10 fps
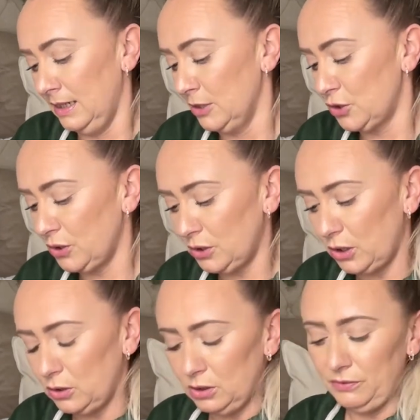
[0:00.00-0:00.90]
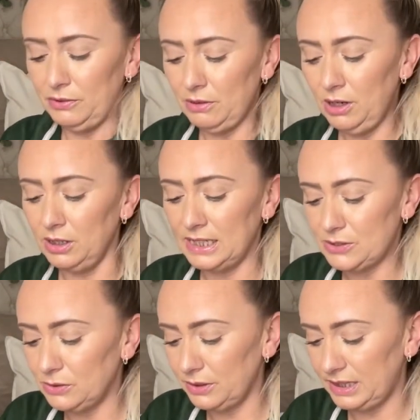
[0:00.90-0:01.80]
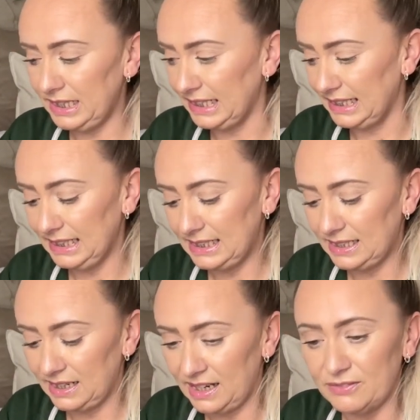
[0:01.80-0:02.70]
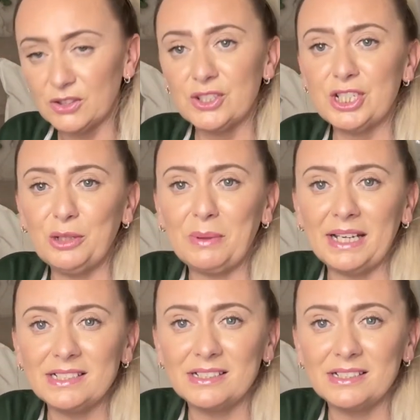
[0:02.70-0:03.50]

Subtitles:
So overall, I don't think I've done too bad.